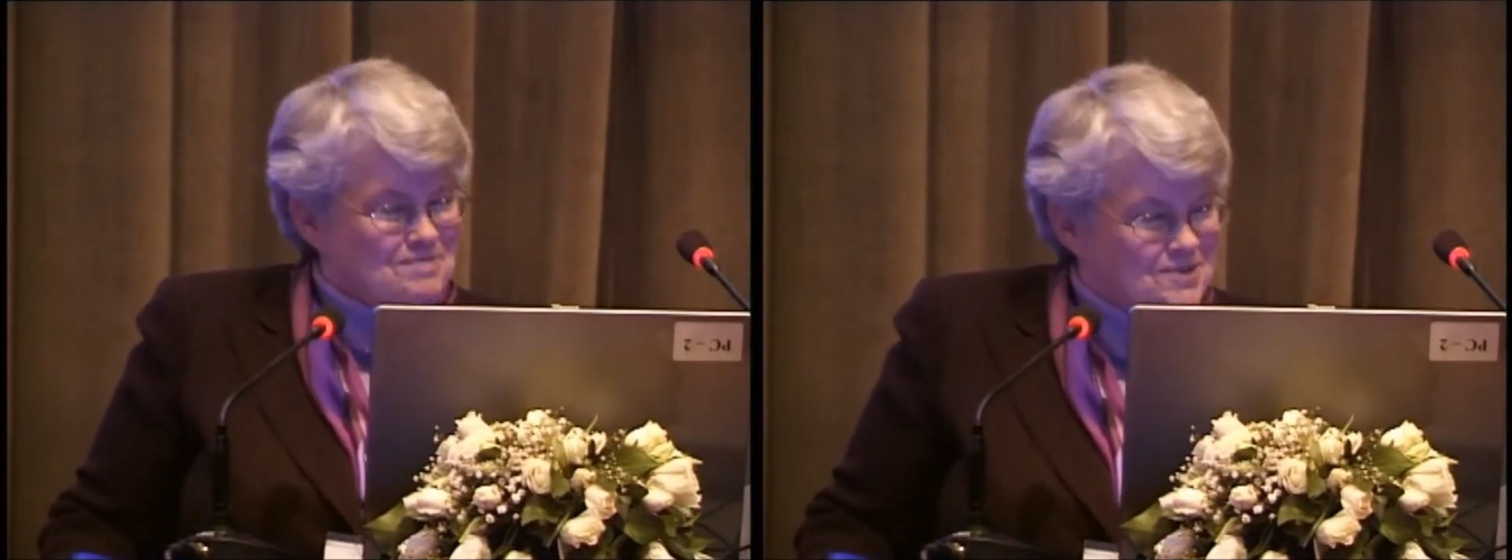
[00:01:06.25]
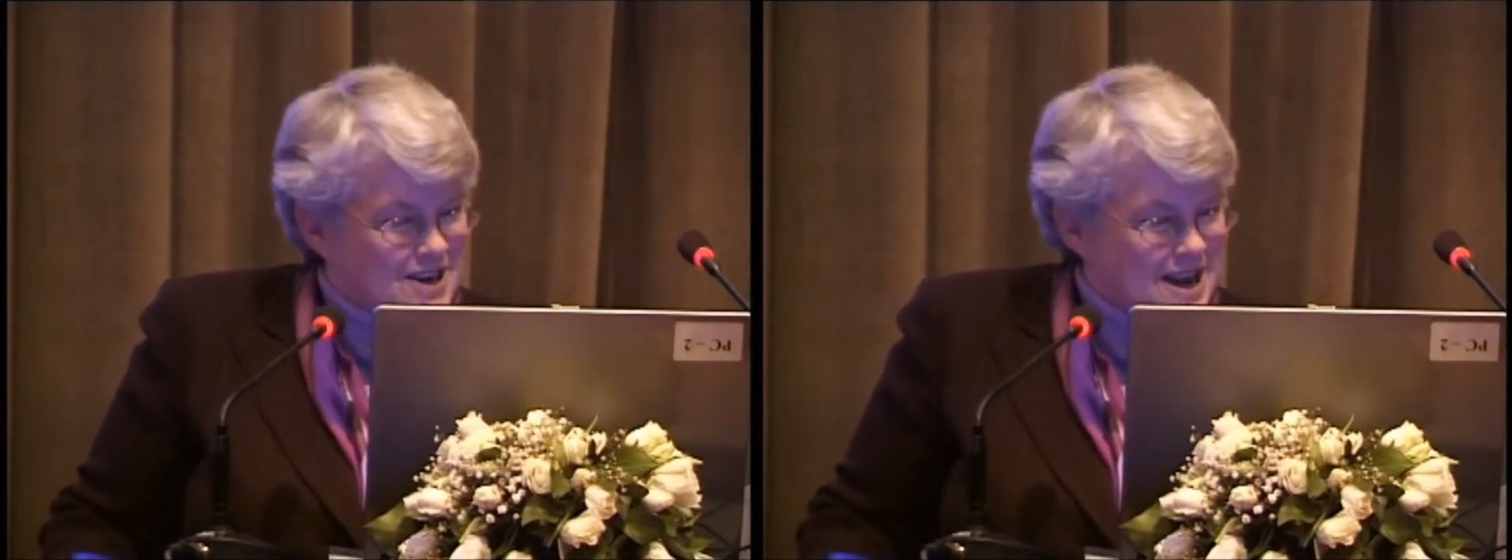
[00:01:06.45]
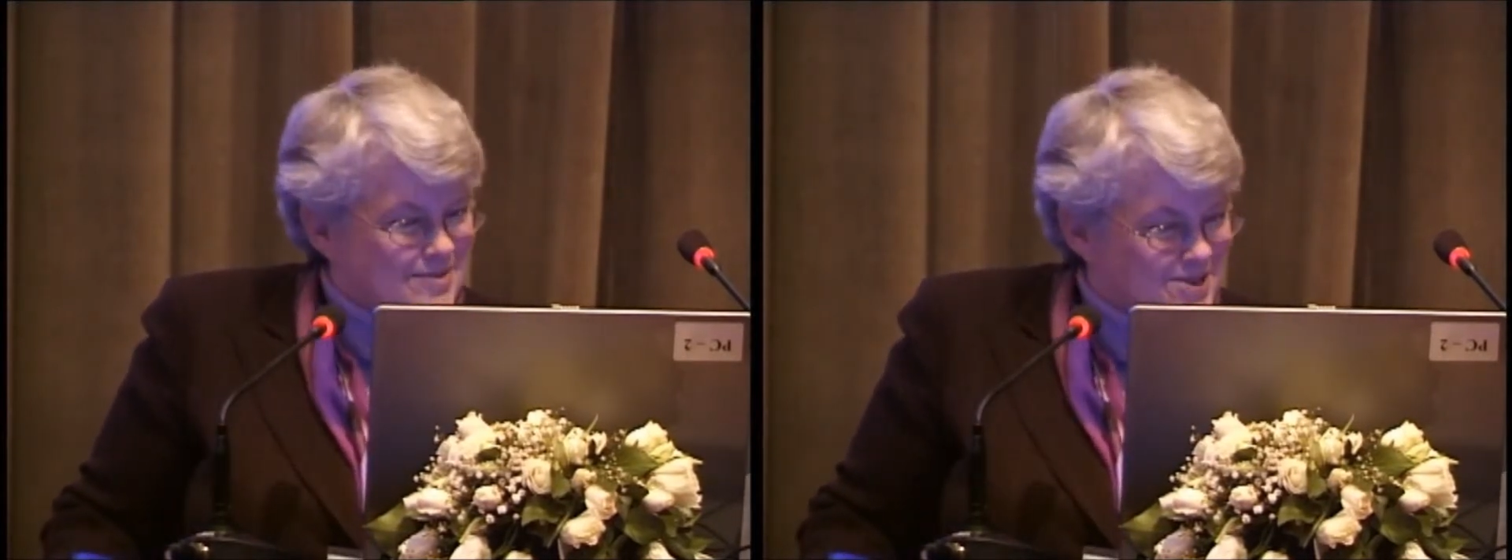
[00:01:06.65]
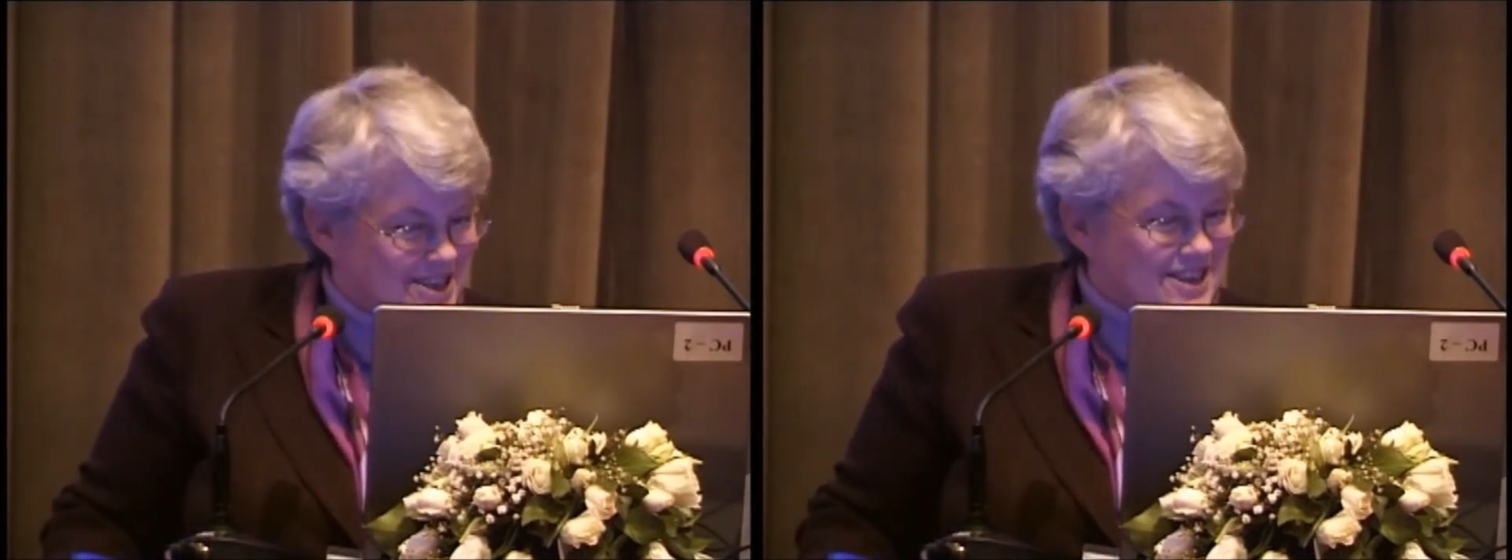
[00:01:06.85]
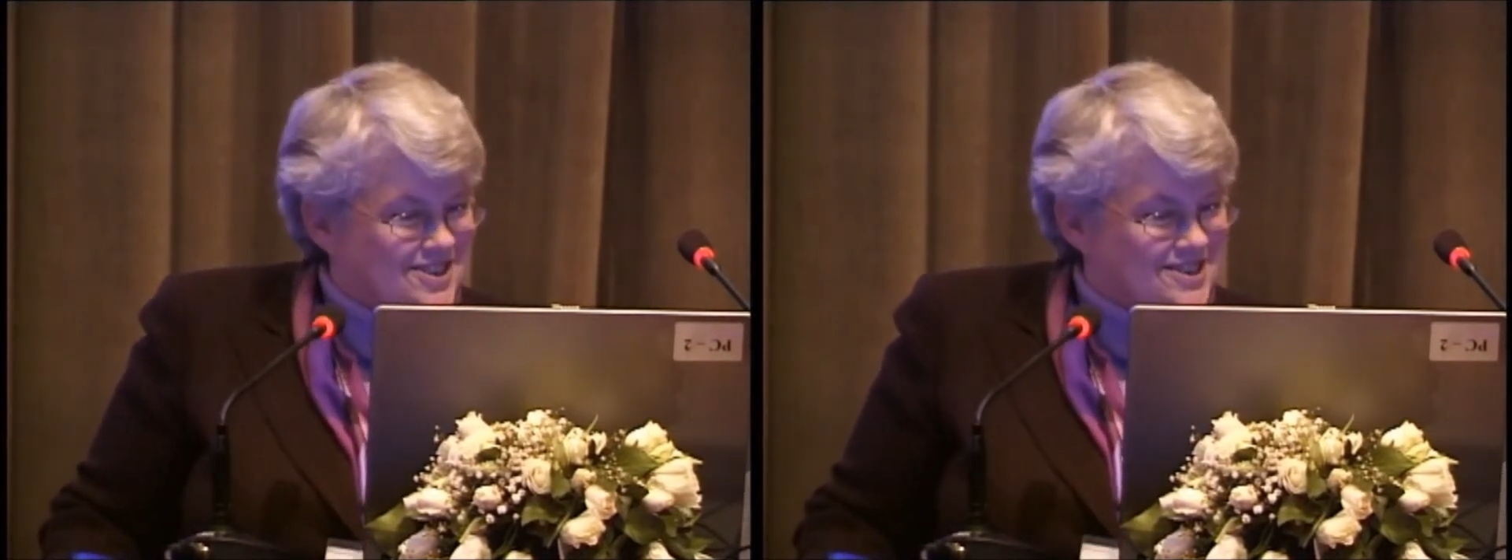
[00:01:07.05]
perhaps,
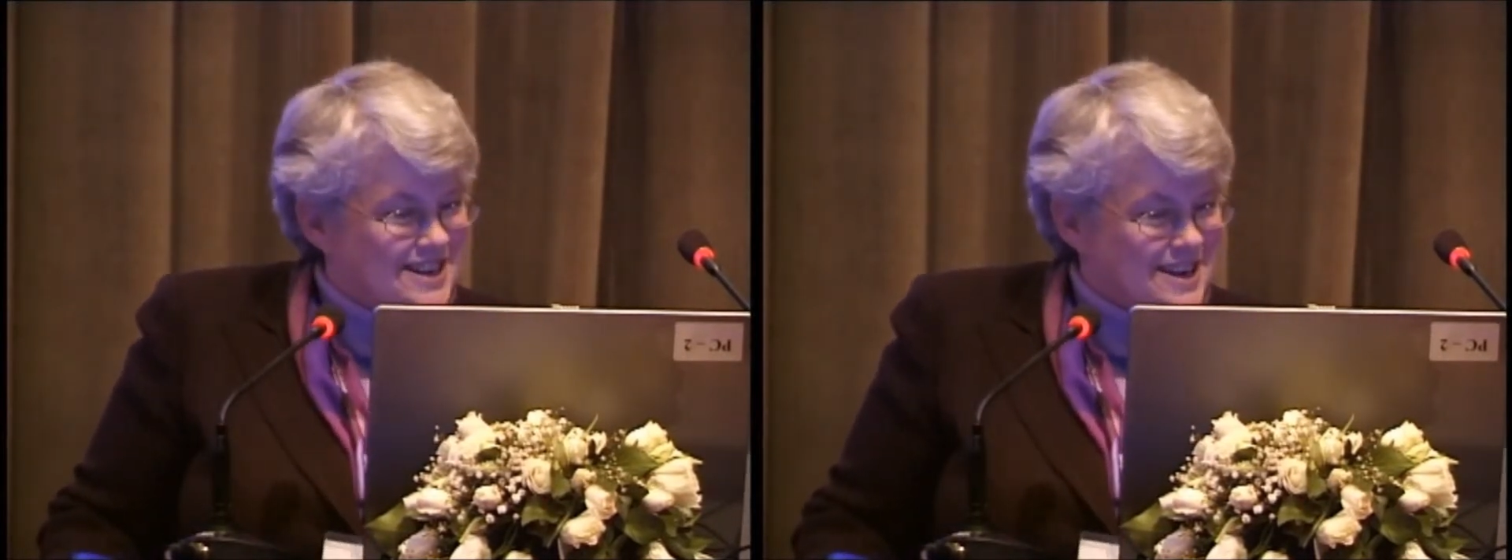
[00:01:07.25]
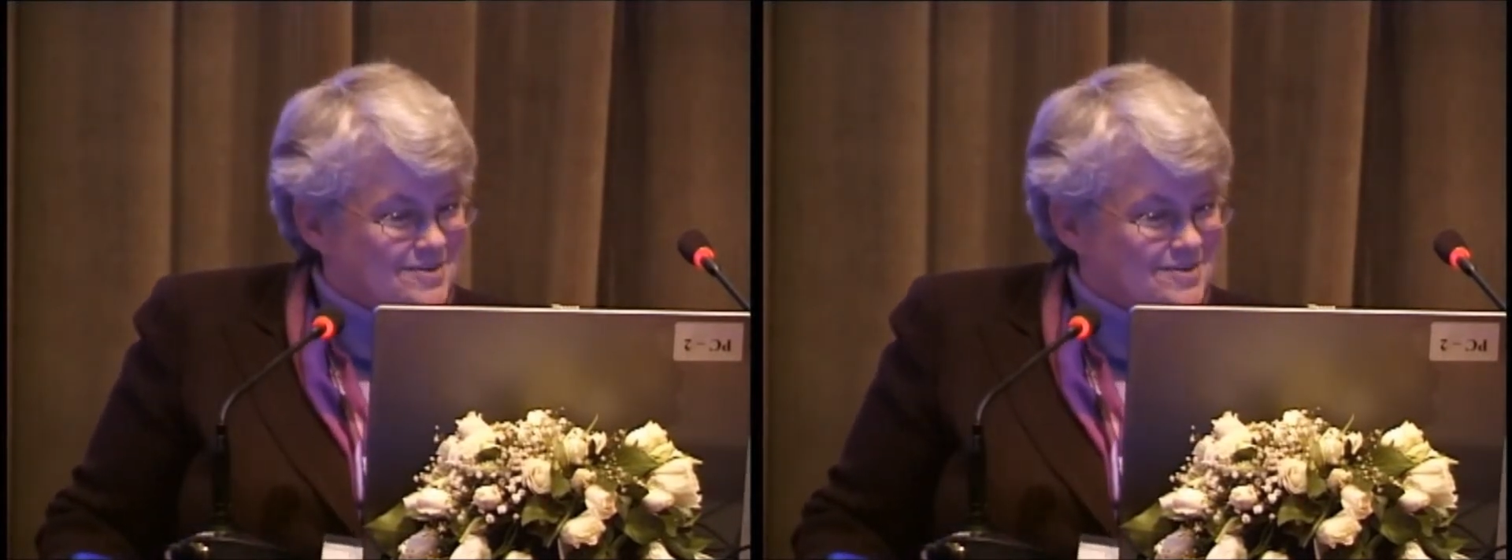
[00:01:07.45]
yesterday,